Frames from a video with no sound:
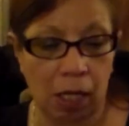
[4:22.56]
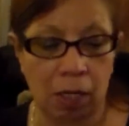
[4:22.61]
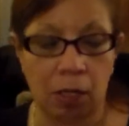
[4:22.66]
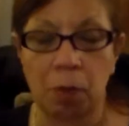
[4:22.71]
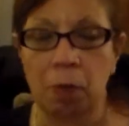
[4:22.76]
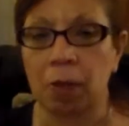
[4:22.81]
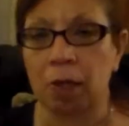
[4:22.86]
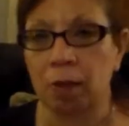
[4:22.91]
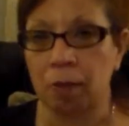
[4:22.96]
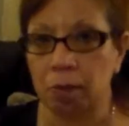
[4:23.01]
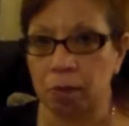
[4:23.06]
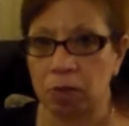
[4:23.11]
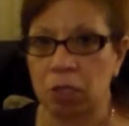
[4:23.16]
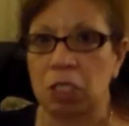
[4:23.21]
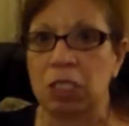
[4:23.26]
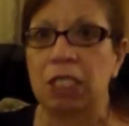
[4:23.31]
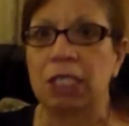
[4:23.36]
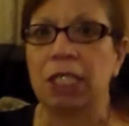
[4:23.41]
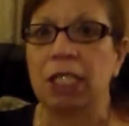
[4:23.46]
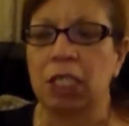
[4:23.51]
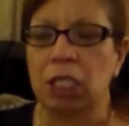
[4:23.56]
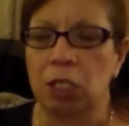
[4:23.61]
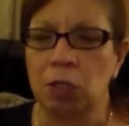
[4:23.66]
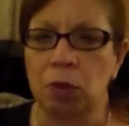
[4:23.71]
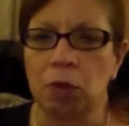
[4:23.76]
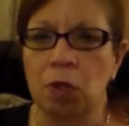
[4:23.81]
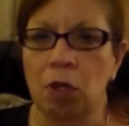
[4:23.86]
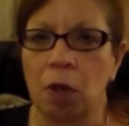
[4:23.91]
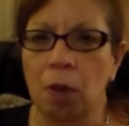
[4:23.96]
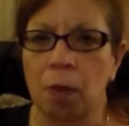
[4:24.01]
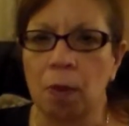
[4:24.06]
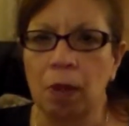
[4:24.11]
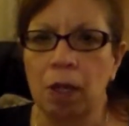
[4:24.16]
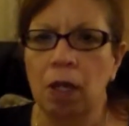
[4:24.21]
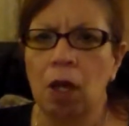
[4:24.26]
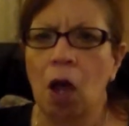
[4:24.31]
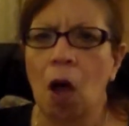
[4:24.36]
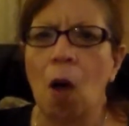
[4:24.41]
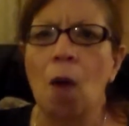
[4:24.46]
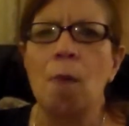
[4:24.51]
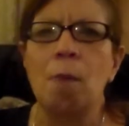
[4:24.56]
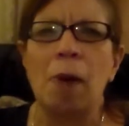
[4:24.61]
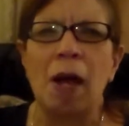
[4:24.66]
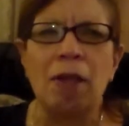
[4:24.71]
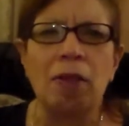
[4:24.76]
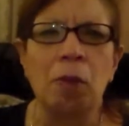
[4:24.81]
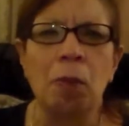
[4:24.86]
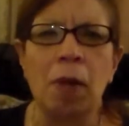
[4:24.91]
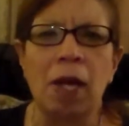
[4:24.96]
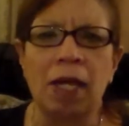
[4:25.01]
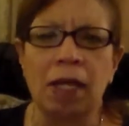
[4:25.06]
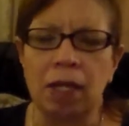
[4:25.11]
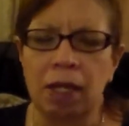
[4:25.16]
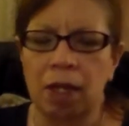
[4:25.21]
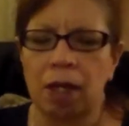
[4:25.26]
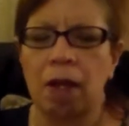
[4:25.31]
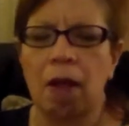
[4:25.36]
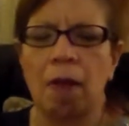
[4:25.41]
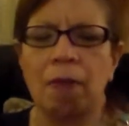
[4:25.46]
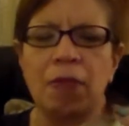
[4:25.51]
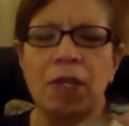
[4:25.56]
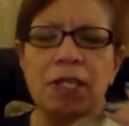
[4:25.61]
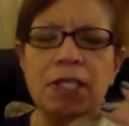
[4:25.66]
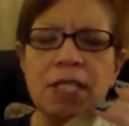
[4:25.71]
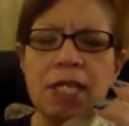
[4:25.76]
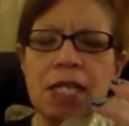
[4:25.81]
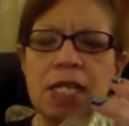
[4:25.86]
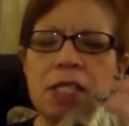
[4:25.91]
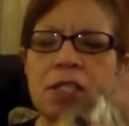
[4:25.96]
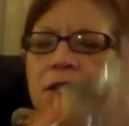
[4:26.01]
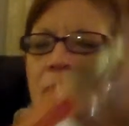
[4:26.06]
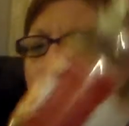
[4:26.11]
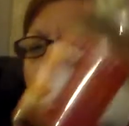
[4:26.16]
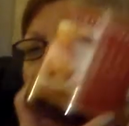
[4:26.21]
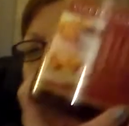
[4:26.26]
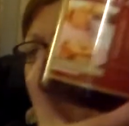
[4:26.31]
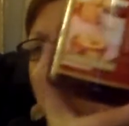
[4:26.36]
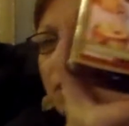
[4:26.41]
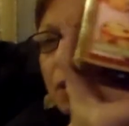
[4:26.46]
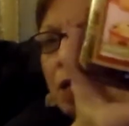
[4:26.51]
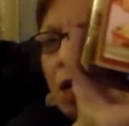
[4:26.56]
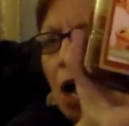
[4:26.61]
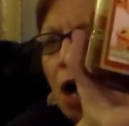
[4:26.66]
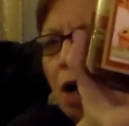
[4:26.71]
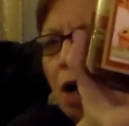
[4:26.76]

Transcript: Anyway, just letting you know. Oh, and by the way, this is Cranberry